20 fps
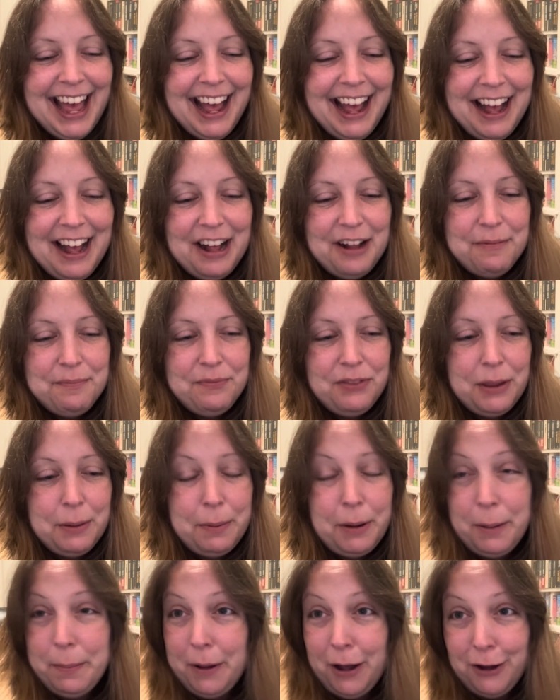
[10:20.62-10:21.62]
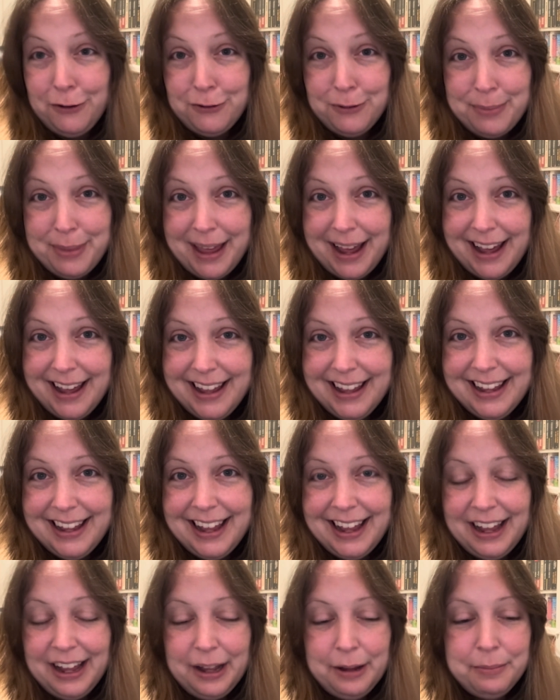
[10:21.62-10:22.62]
But apart from that,
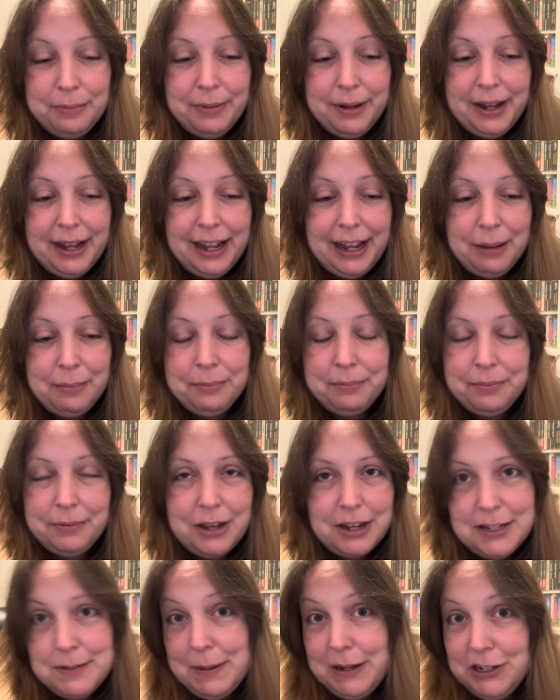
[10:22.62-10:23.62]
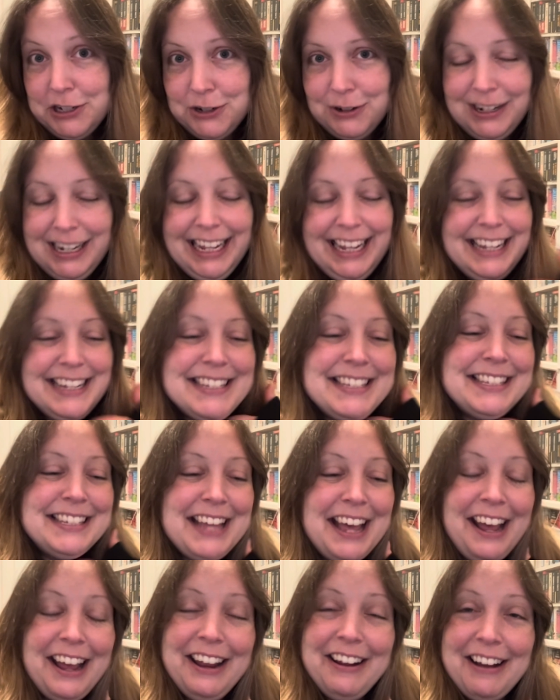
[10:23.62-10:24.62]
I am going to bed shortly,
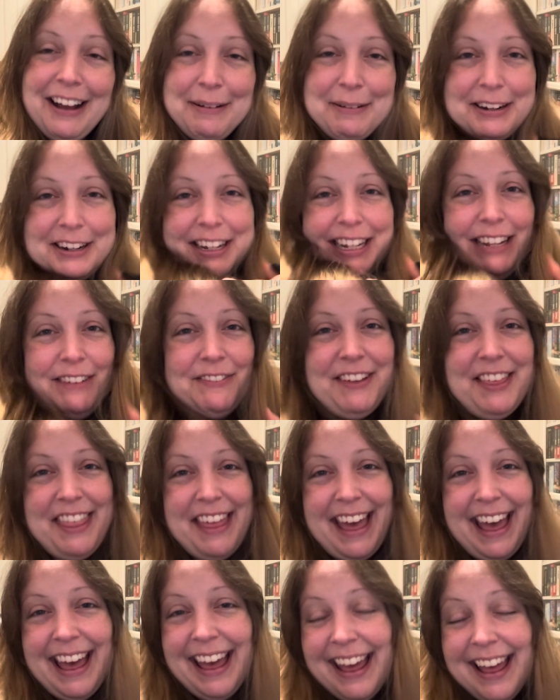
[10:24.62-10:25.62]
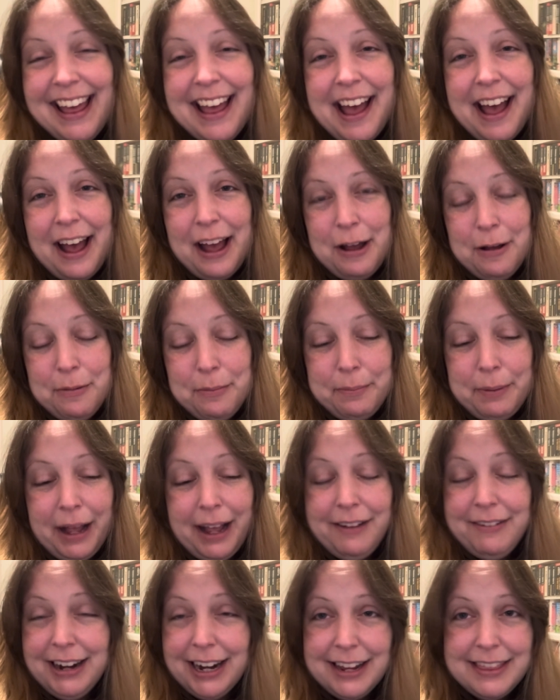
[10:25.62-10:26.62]
so I'm going to leave it there. But
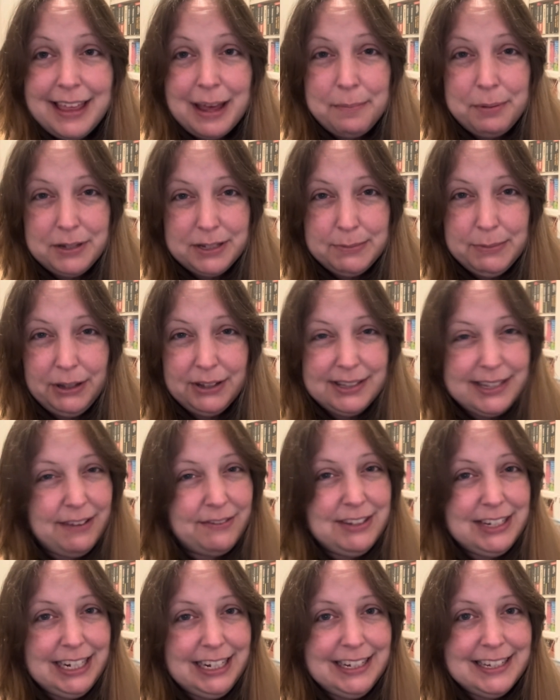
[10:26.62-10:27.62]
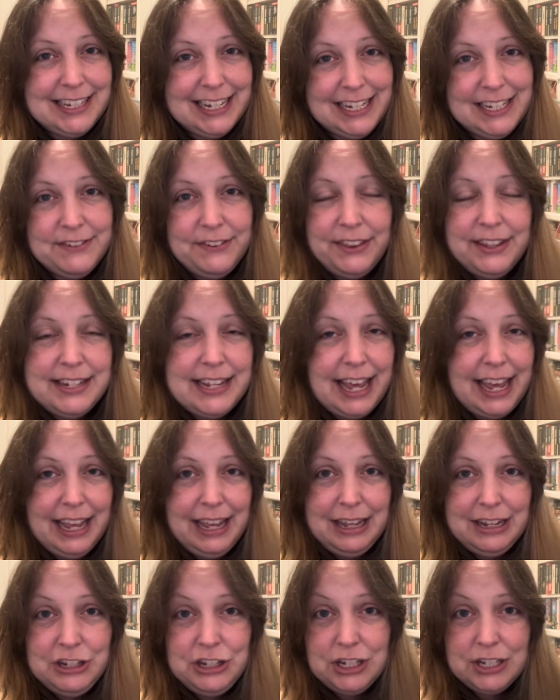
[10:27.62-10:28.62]
I reckon that puts me on 17 syns for the
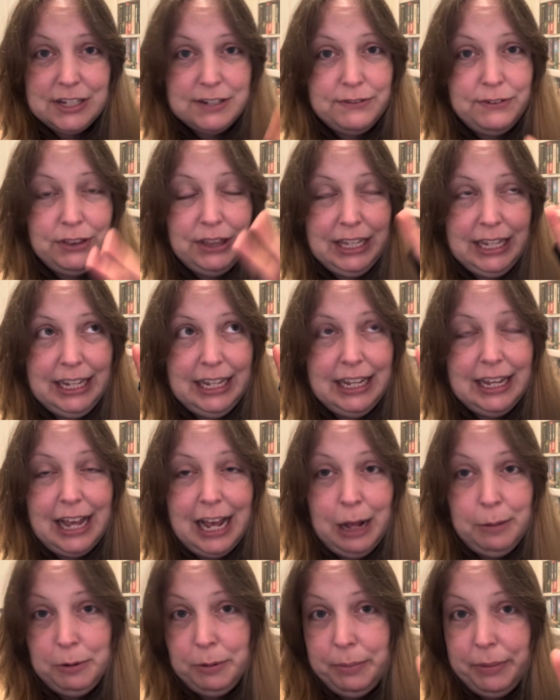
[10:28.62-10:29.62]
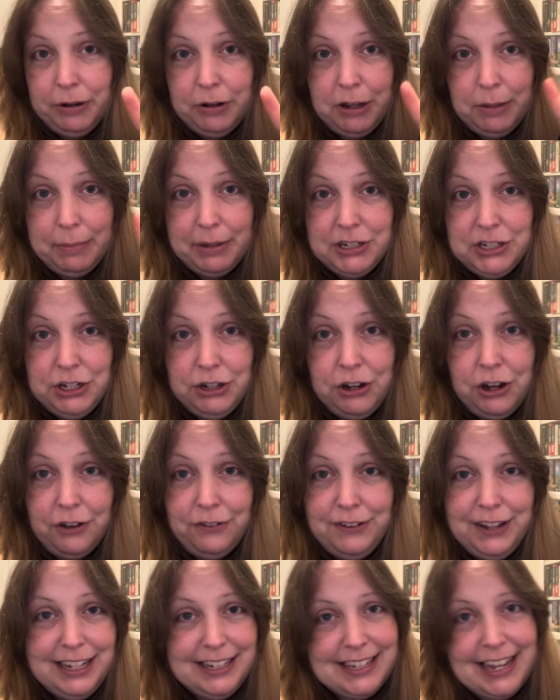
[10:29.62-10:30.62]
day, just for the almond milk in my 2
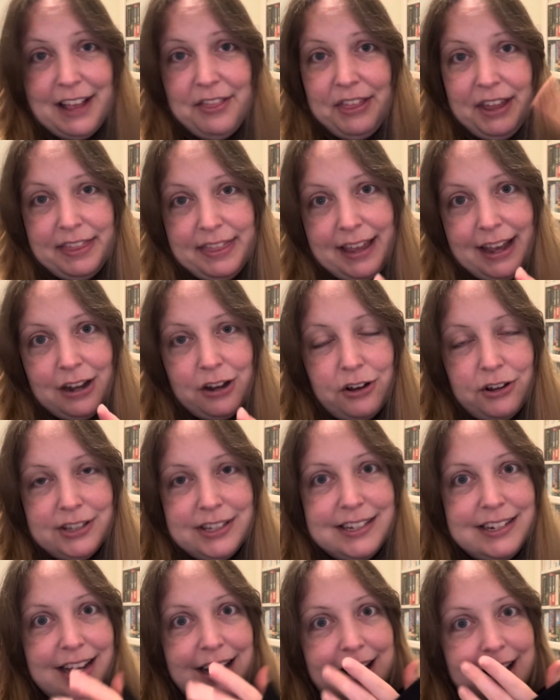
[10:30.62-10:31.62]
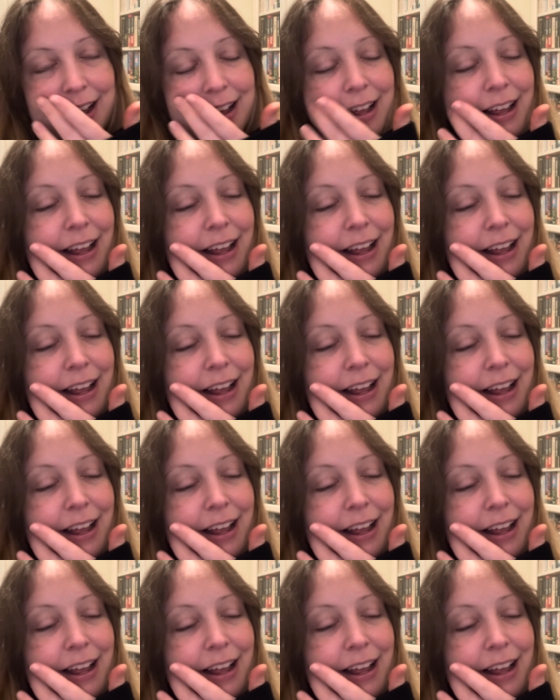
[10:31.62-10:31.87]
coffees, and then that Costa